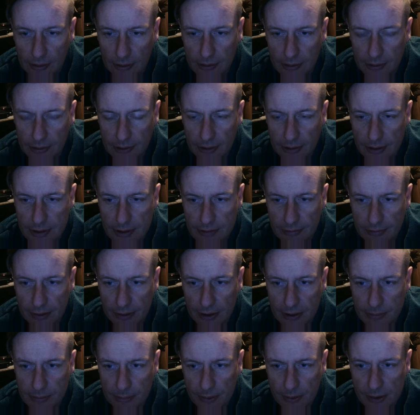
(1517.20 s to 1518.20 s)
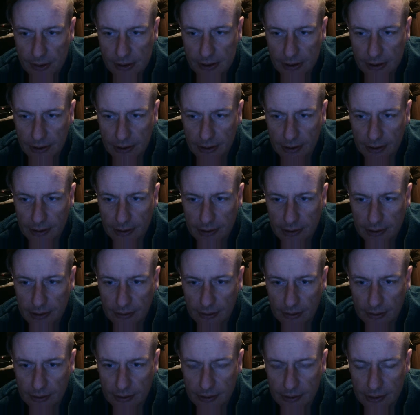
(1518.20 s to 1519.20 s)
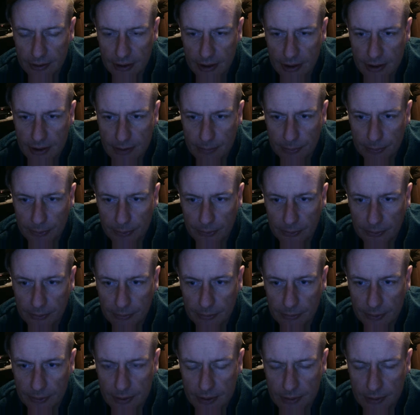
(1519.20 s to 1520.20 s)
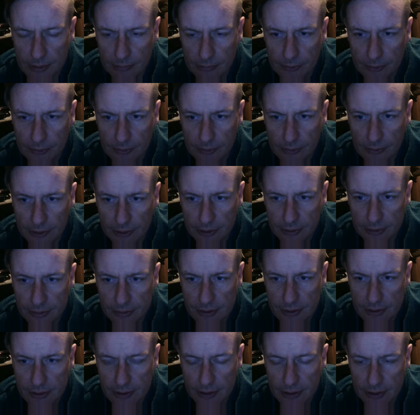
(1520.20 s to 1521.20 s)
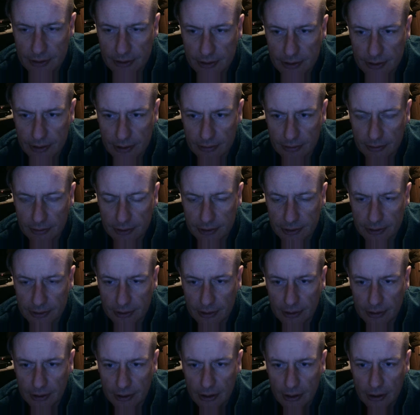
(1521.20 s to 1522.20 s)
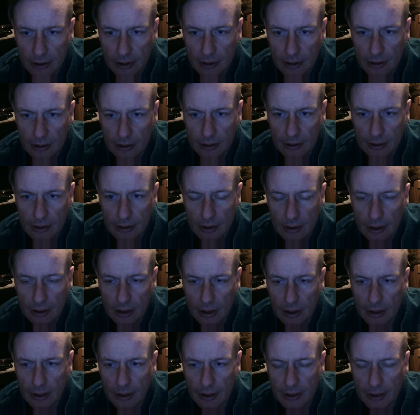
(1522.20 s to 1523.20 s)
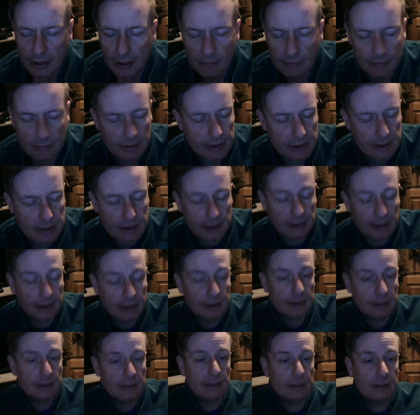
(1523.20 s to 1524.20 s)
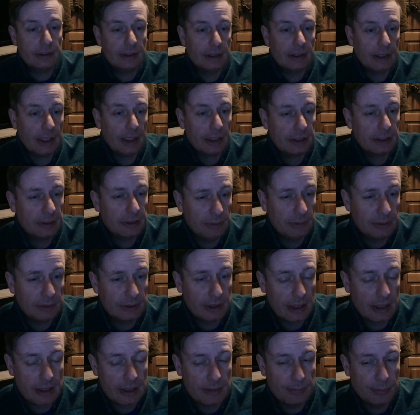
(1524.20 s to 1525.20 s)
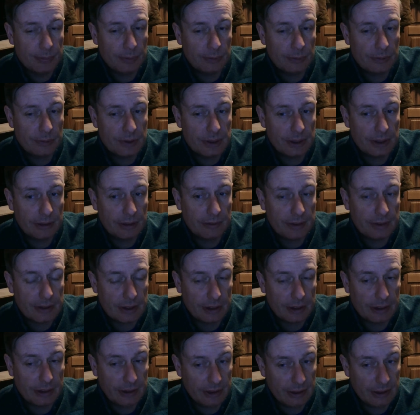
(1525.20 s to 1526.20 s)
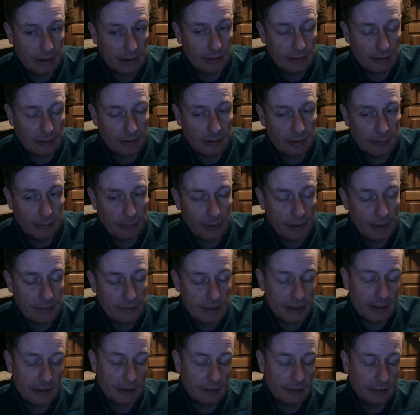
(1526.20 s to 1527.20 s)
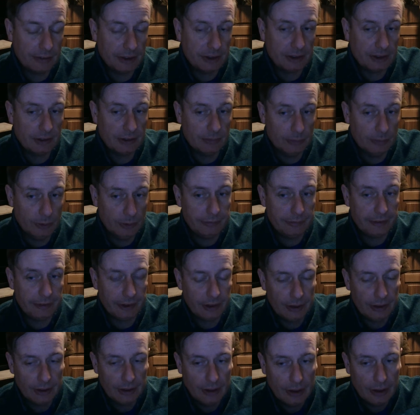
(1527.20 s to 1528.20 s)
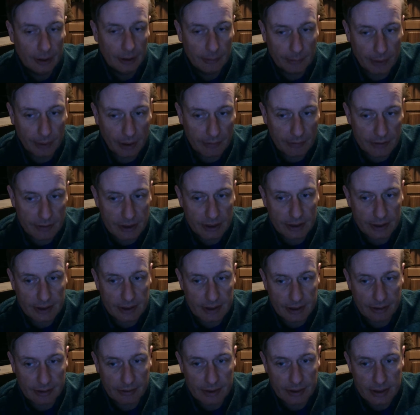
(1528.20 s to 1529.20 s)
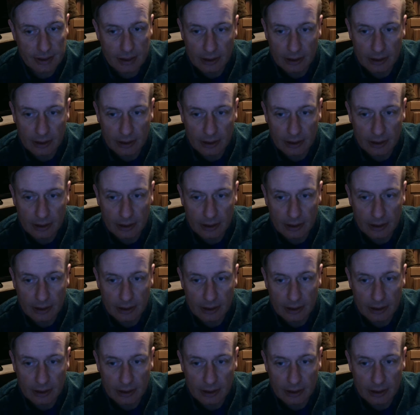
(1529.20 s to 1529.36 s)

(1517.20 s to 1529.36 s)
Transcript: Terry Savalas, personally, I thought that Boat was a more interesting series, John. I haven't seen the actual Das Boot series. I need to look it up. I have seen the original movie, but I haven't seen the series.